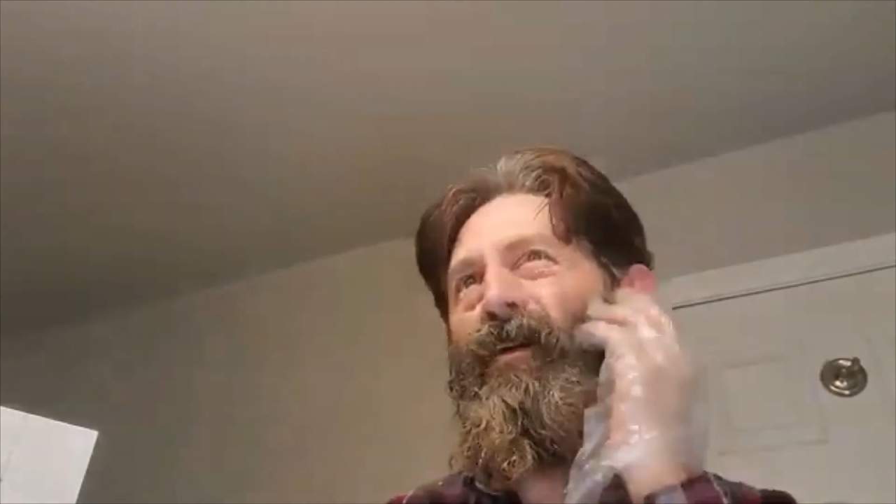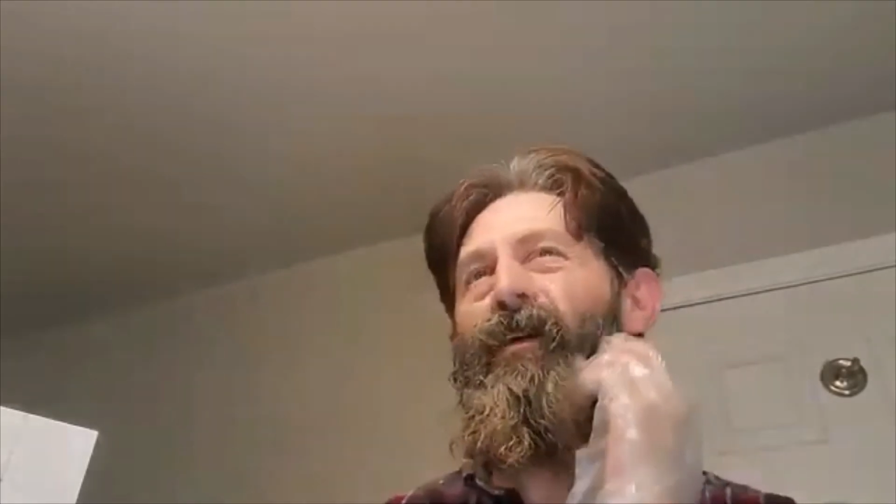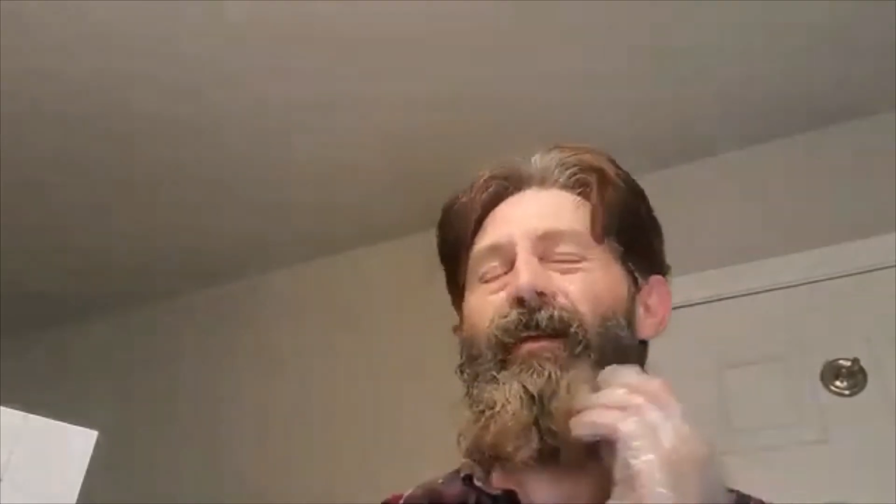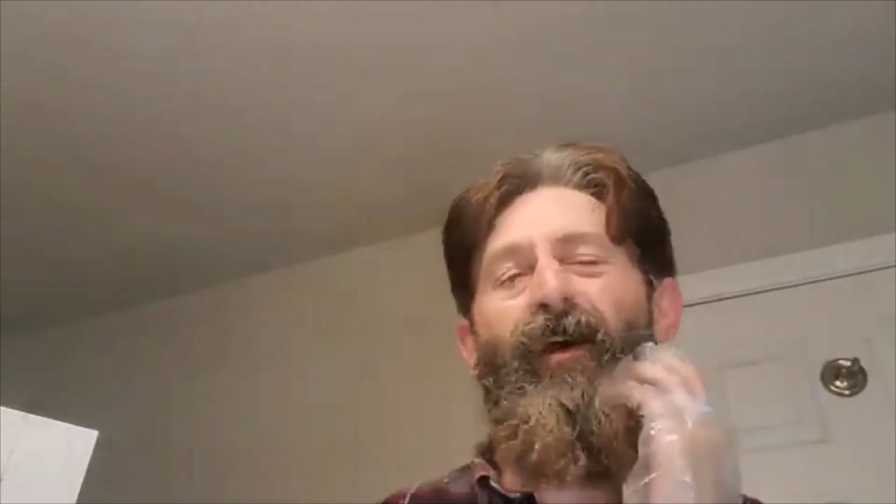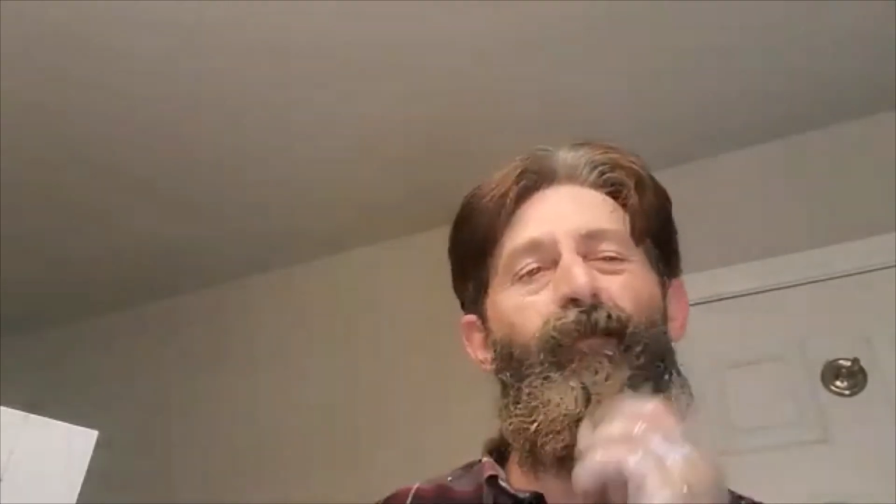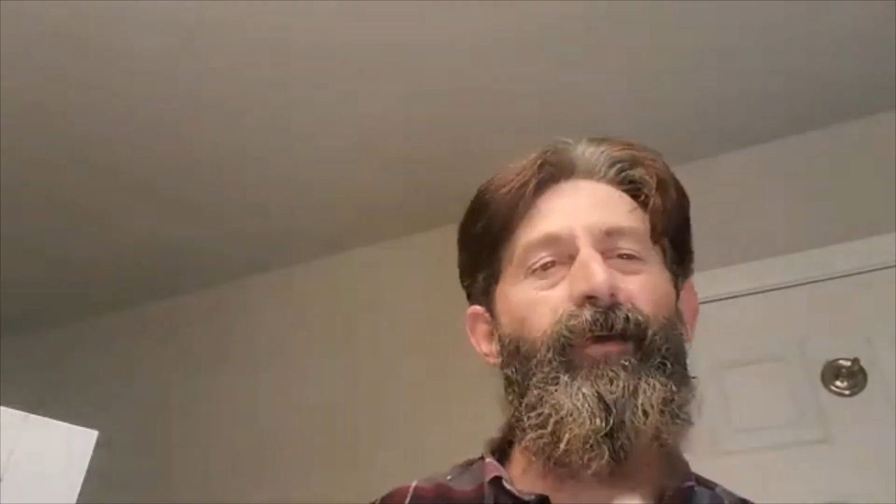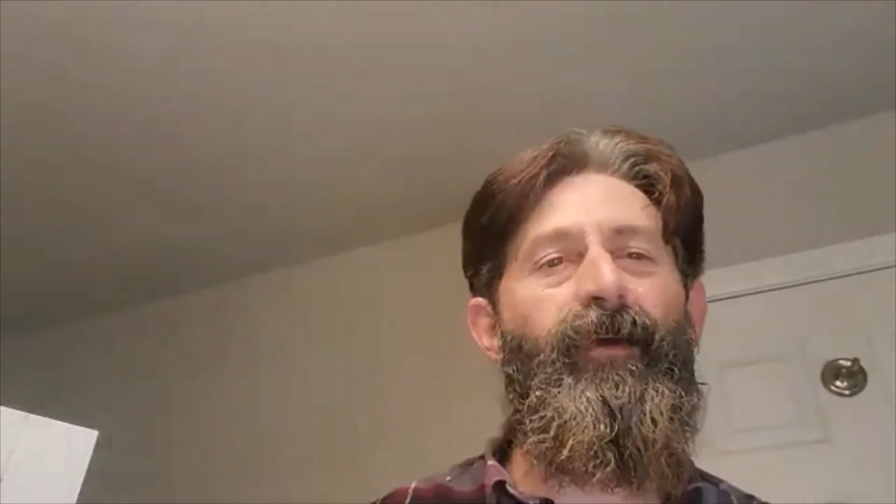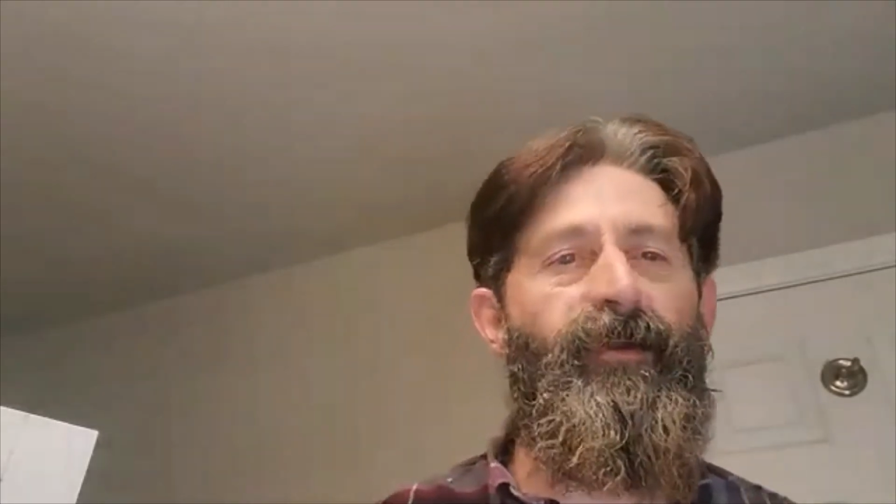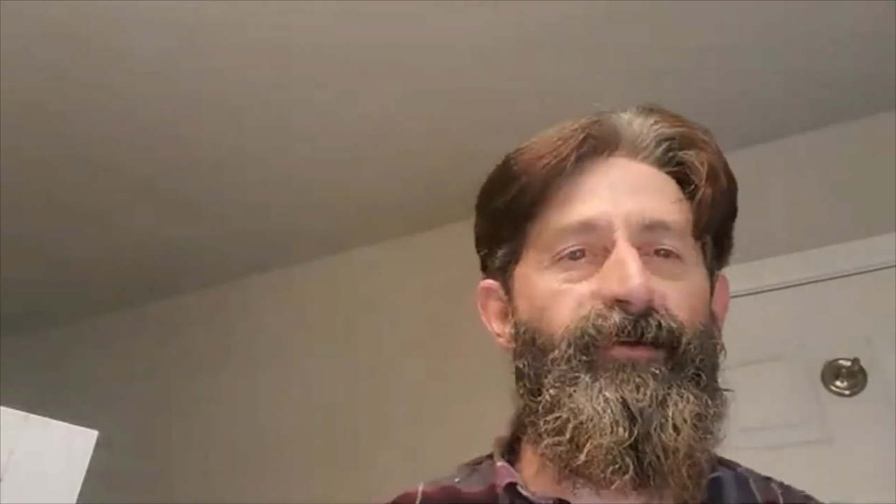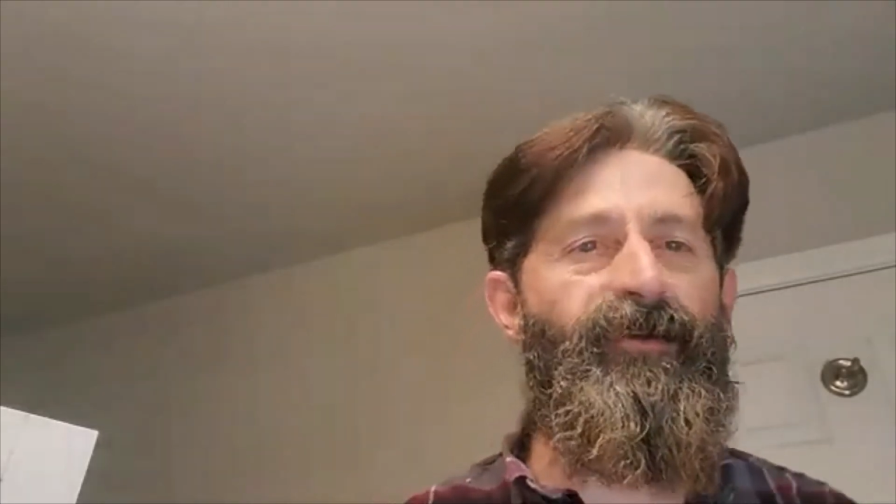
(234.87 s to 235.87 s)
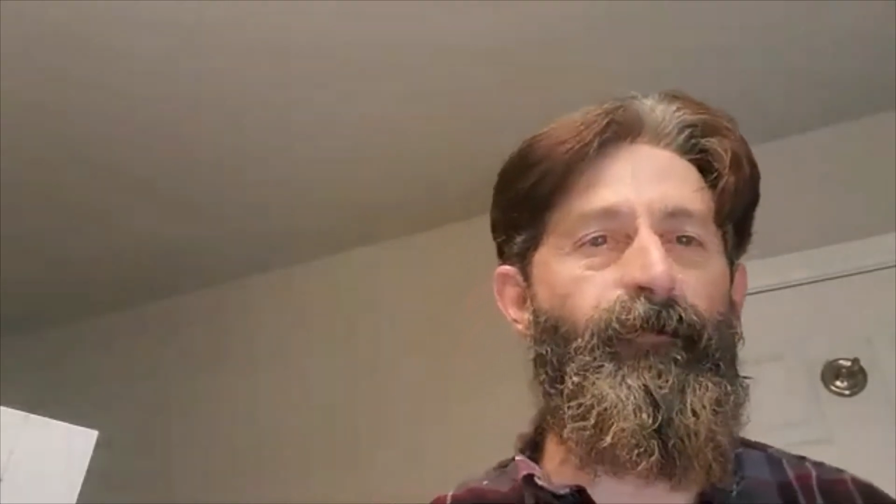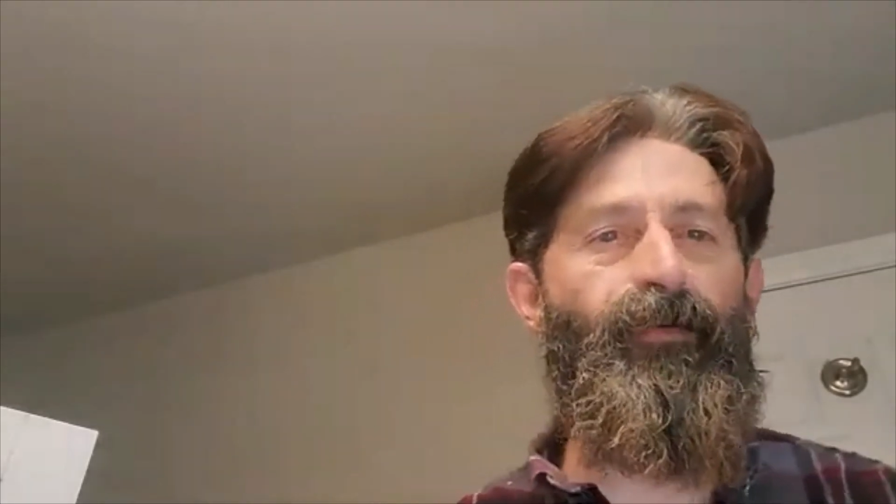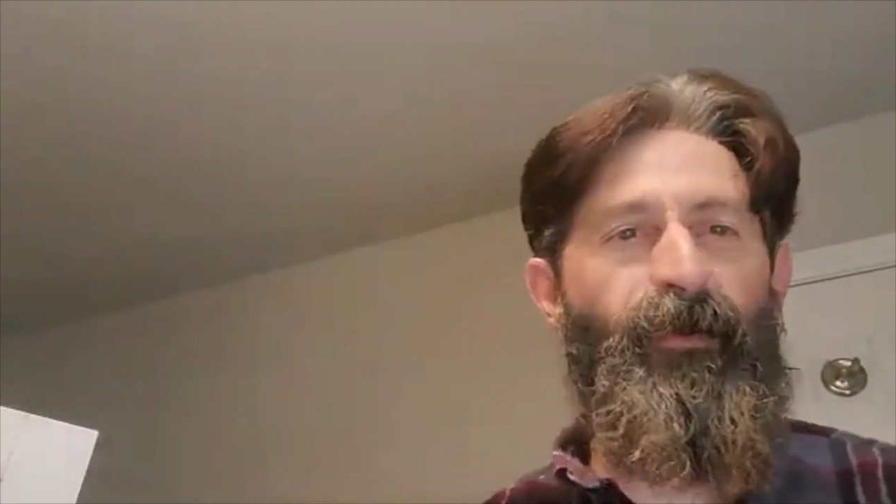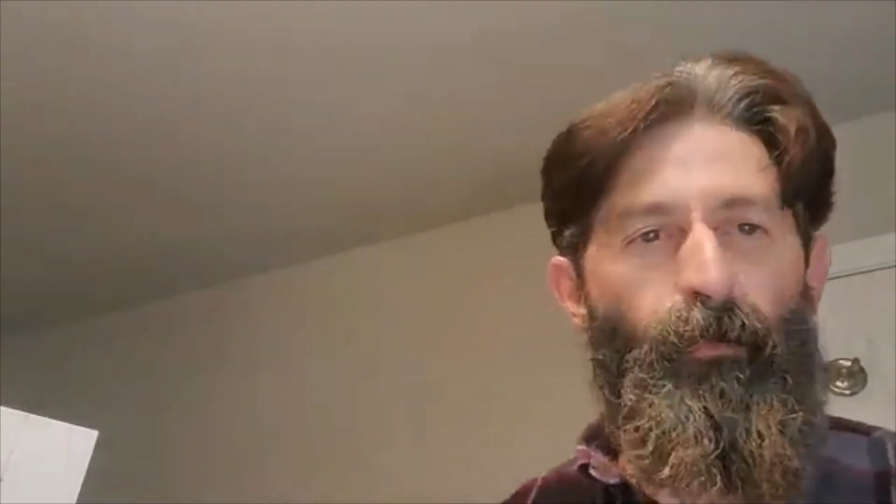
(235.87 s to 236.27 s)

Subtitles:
And now we're going to simply